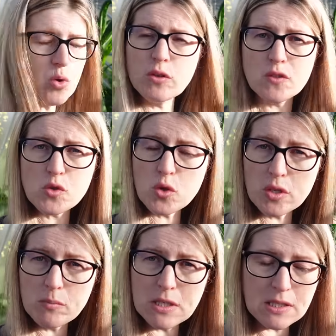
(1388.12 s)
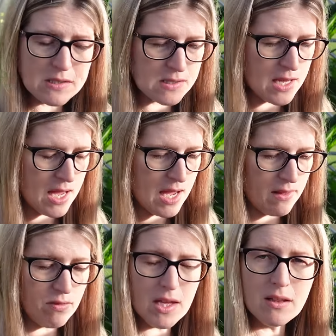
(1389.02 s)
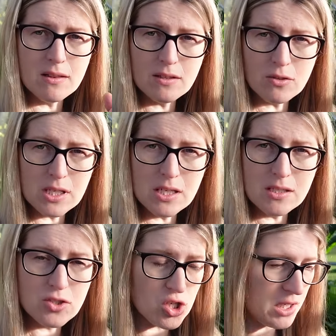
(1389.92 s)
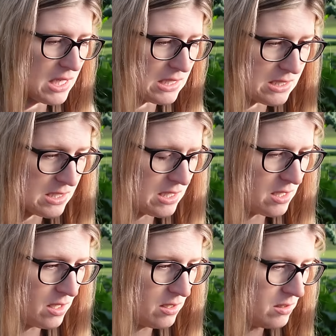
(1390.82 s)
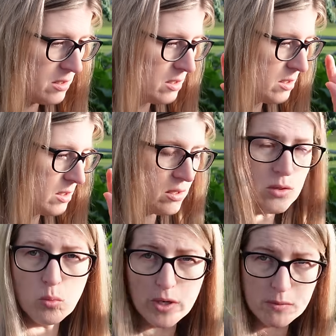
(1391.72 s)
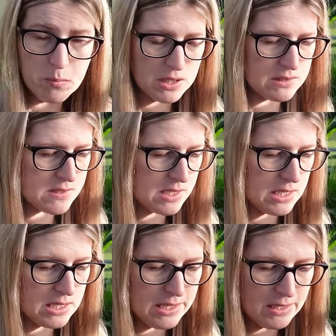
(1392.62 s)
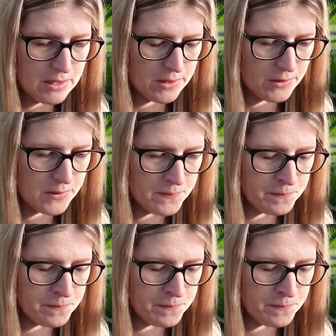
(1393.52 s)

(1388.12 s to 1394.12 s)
more of the soybeans and then the Greek gigantea, the white beans in here.